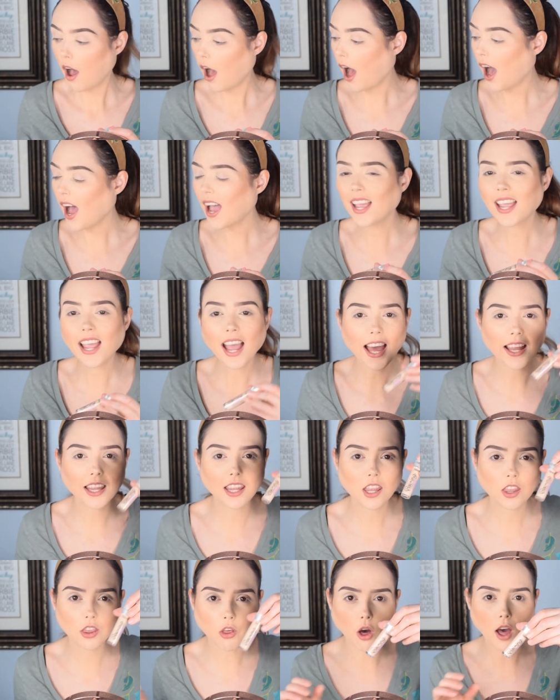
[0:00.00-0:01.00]
I
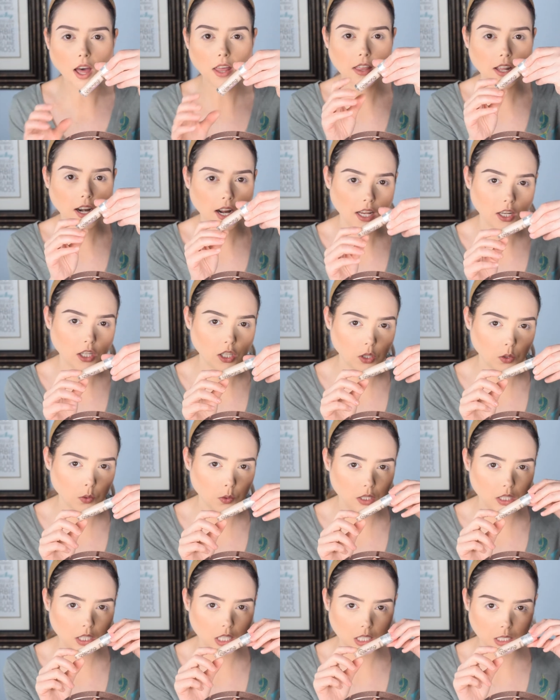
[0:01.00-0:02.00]
had thought that I had
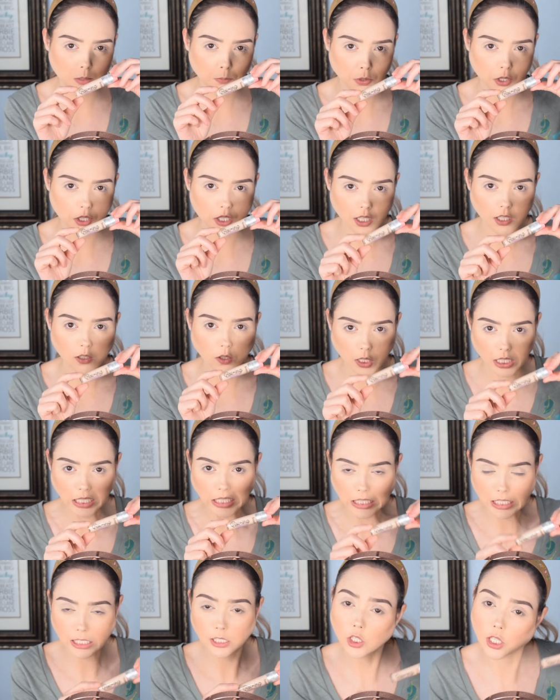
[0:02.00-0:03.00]
used this particular
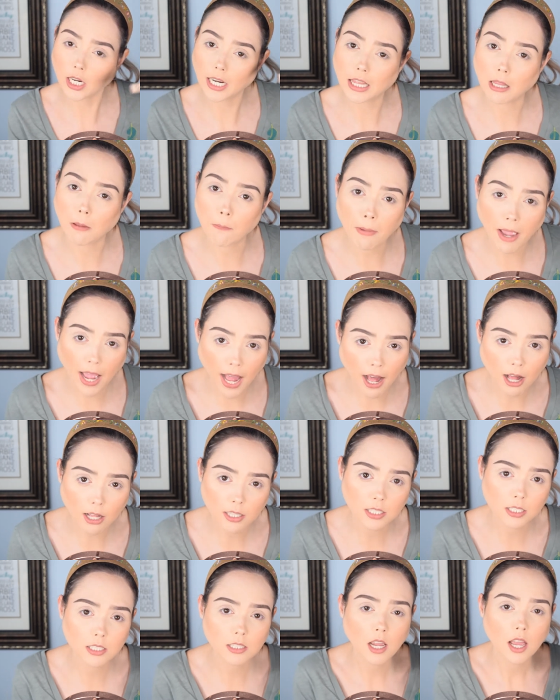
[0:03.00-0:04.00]
concealer in the
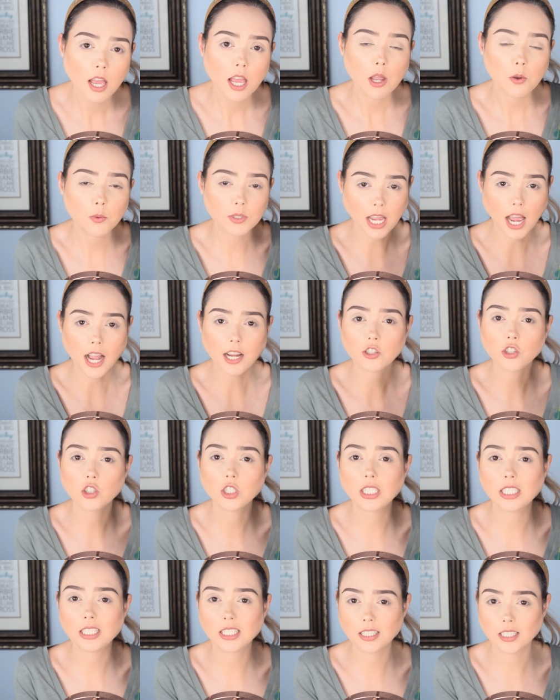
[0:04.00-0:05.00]
past. It was
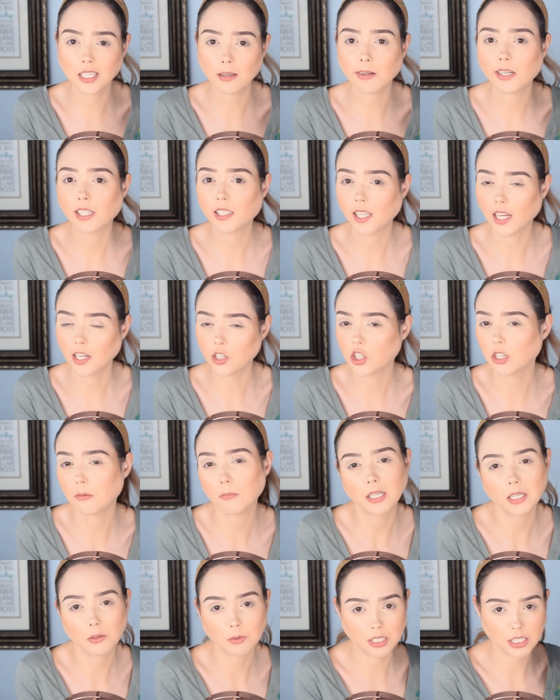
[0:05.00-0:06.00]
actually in the same collection,
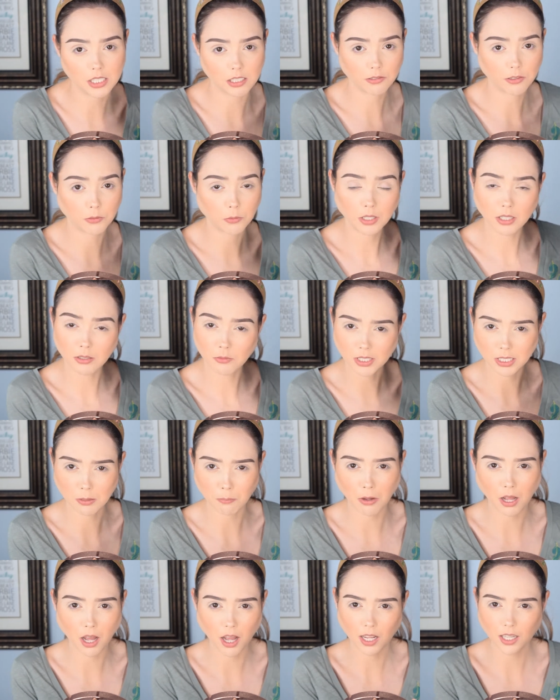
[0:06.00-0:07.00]
but it was a different one. It was a
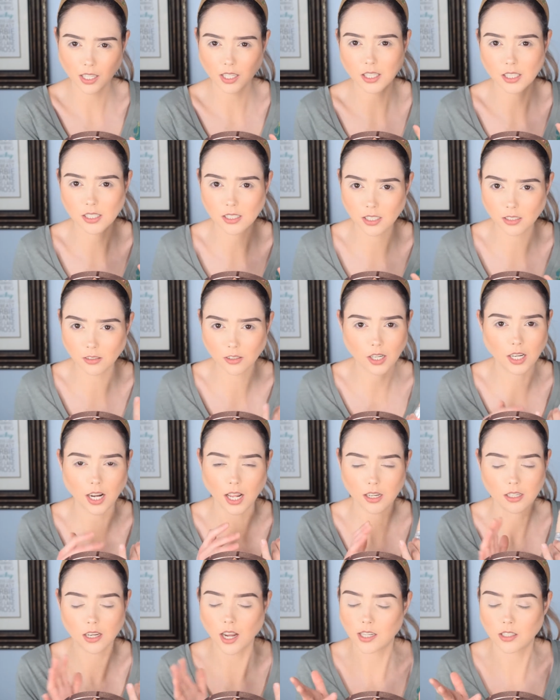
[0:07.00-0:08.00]
pot concealer, and
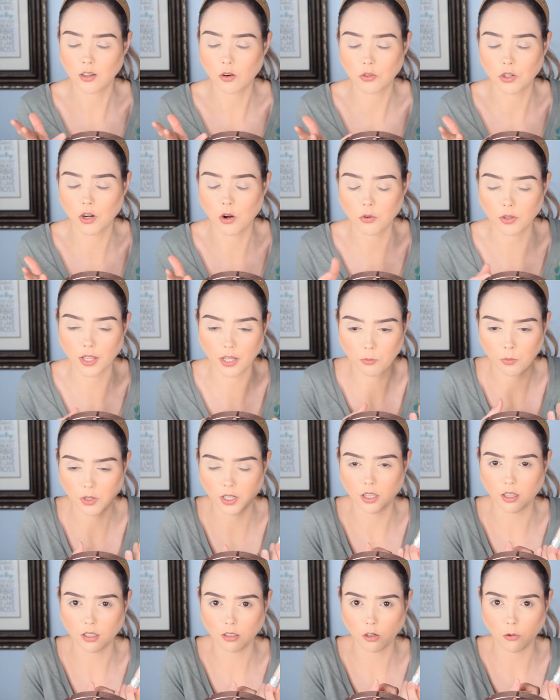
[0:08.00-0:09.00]
I, I don't know, like one
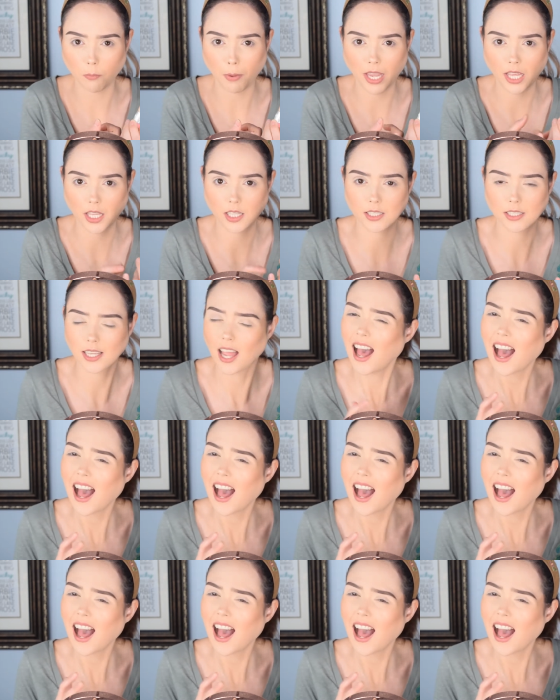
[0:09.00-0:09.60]
of the little pans.